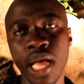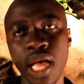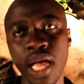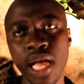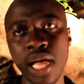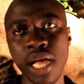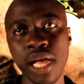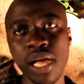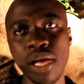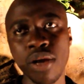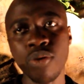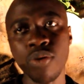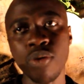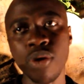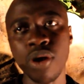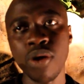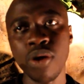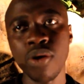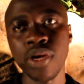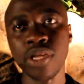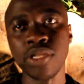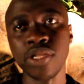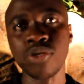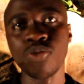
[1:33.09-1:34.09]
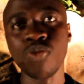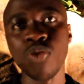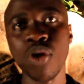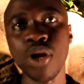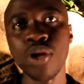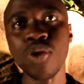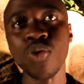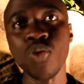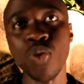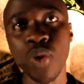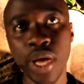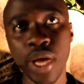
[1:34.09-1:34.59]
Well, it's
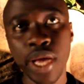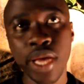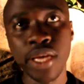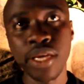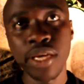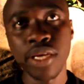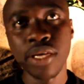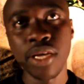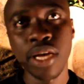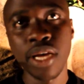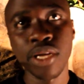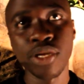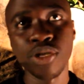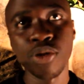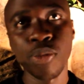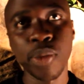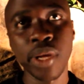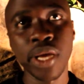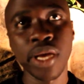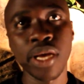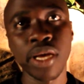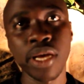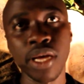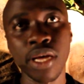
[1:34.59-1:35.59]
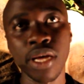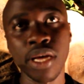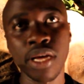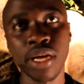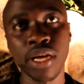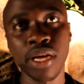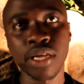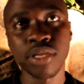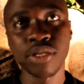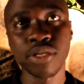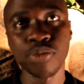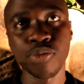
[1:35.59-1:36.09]
one way to make
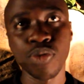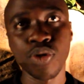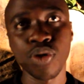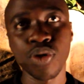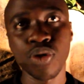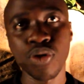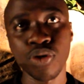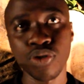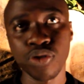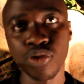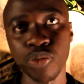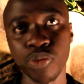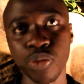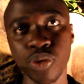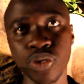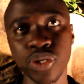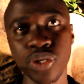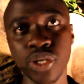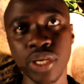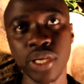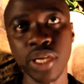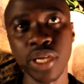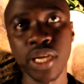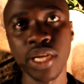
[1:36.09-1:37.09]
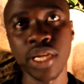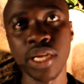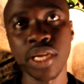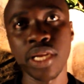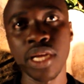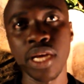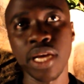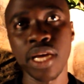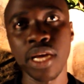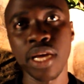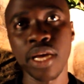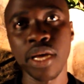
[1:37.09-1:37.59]
a small contribution in
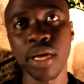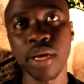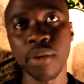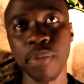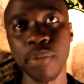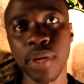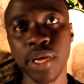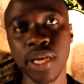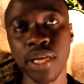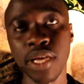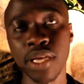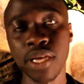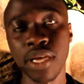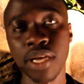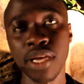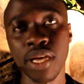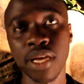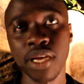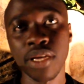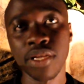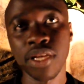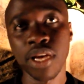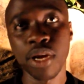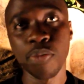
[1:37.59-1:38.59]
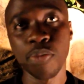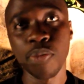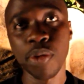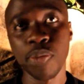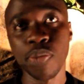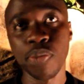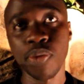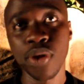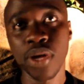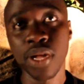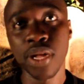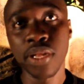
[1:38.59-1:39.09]
making young
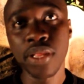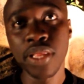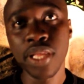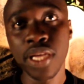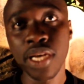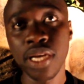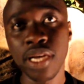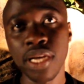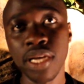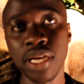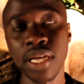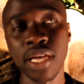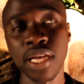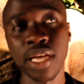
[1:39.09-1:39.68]
people healthier.